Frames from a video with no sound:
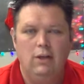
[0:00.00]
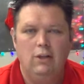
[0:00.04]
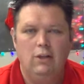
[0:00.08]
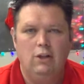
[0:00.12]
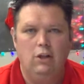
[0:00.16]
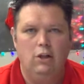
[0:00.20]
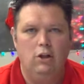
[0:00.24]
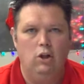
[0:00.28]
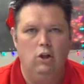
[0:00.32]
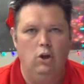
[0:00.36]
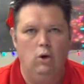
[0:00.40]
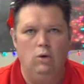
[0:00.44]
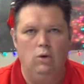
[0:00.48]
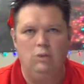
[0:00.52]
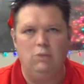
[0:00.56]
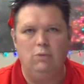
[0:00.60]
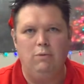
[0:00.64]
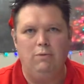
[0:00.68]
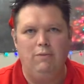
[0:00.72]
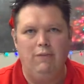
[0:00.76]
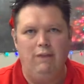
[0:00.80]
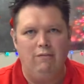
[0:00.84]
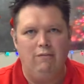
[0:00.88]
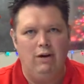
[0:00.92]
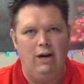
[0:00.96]
the lowest
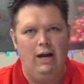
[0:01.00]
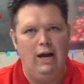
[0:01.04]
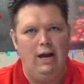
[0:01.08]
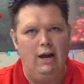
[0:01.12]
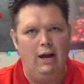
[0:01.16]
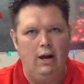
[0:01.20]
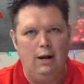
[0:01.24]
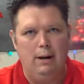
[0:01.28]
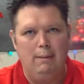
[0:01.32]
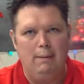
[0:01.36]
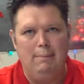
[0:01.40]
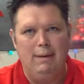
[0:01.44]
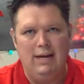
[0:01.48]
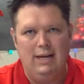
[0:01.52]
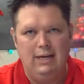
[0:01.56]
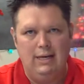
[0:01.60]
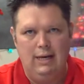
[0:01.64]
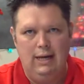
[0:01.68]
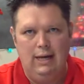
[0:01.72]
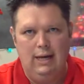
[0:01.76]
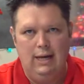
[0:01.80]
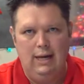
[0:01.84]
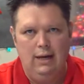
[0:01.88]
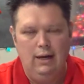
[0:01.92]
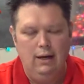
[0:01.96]
we've ever had on a
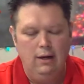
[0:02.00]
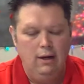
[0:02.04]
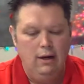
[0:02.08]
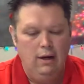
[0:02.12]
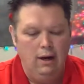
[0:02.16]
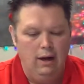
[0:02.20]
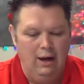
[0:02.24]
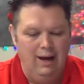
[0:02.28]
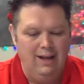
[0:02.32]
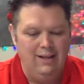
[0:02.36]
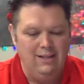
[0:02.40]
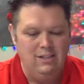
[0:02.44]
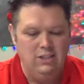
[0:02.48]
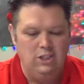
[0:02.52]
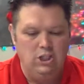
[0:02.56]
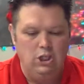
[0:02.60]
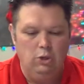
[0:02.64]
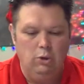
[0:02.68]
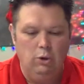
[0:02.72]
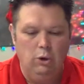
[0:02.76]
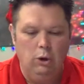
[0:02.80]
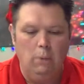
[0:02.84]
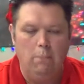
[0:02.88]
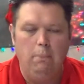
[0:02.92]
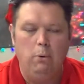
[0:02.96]
Monday at
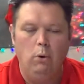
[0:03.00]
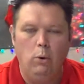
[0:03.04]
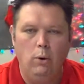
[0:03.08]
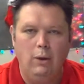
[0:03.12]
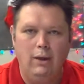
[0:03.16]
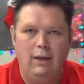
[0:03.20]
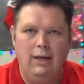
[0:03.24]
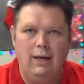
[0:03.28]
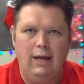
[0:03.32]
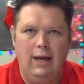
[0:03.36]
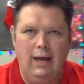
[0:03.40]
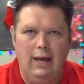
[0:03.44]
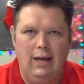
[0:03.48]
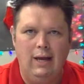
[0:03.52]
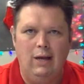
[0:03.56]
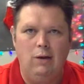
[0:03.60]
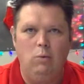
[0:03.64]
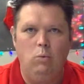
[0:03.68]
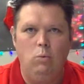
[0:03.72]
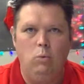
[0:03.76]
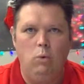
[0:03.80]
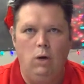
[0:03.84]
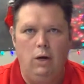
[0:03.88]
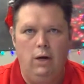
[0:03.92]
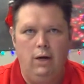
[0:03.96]

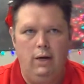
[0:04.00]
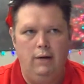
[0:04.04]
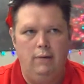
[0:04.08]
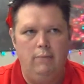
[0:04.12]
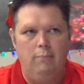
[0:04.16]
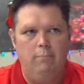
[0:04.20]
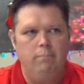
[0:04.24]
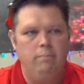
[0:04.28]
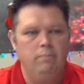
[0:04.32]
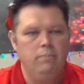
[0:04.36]
0.81.